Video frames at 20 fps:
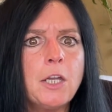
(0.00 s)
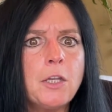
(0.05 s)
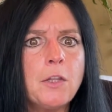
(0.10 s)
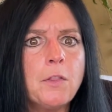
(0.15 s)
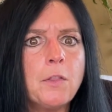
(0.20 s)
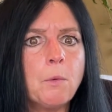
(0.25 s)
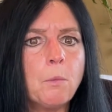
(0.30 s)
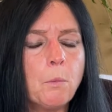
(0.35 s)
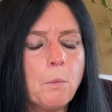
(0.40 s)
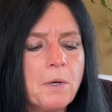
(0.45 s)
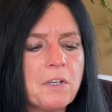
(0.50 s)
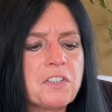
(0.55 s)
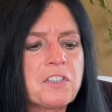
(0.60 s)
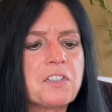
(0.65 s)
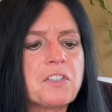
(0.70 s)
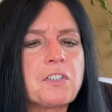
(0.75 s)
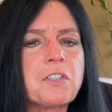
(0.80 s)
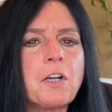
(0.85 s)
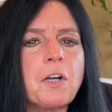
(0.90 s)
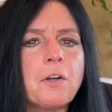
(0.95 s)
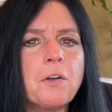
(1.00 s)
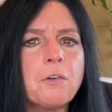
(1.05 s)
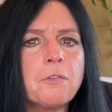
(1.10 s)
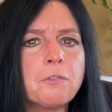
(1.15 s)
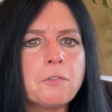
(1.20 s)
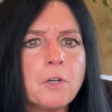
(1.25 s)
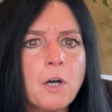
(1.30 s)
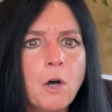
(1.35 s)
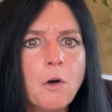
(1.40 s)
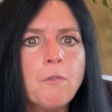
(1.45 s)
The risks of
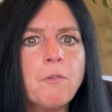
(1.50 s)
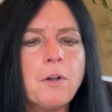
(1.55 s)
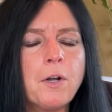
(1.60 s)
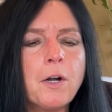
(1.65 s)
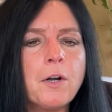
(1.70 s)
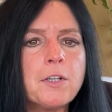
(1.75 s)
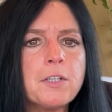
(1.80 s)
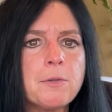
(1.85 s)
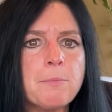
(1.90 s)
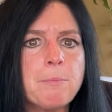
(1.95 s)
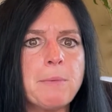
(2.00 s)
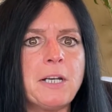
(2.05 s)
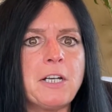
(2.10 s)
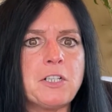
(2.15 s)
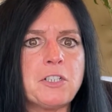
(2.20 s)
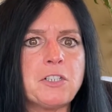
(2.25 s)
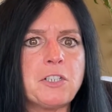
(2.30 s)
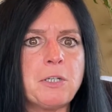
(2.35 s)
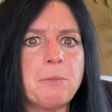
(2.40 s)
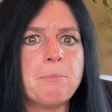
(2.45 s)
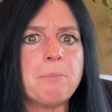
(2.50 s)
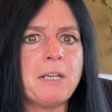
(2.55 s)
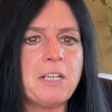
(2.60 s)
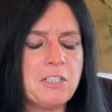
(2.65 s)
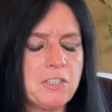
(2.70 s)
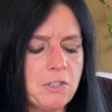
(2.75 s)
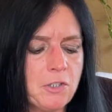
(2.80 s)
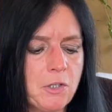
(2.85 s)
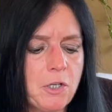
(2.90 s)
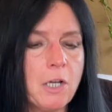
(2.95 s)
COVID are diminishing
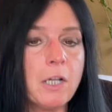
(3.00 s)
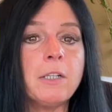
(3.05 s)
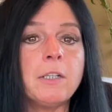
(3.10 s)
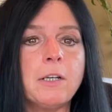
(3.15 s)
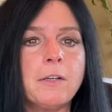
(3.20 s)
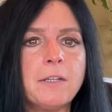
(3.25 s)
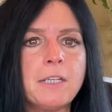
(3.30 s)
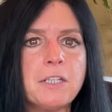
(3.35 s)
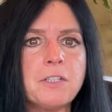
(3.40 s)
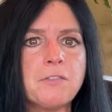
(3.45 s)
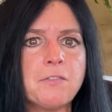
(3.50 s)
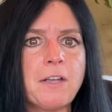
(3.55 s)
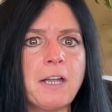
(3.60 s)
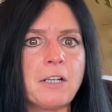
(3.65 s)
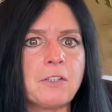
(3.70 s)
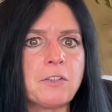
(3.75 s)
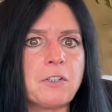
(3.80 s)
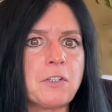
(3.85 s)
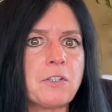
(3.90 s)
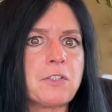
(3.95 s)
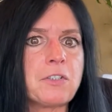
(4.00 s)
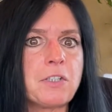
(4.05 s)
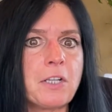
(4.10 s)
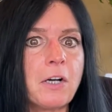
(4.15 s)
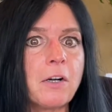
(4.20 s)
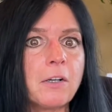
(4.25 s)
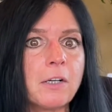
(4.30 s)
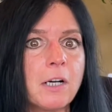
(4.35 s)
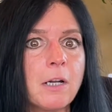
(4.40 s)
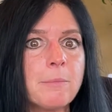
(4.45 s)
based on these factors that
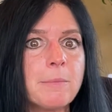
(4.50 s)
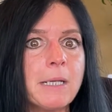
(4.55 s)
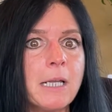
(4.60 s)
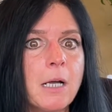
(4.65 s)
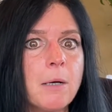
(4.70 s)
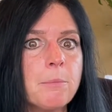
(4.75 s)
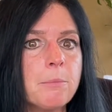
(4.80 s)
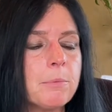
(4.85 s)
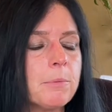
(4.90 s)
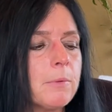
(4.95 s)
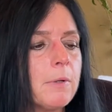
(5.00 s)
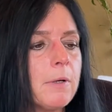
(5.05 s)
are coming up.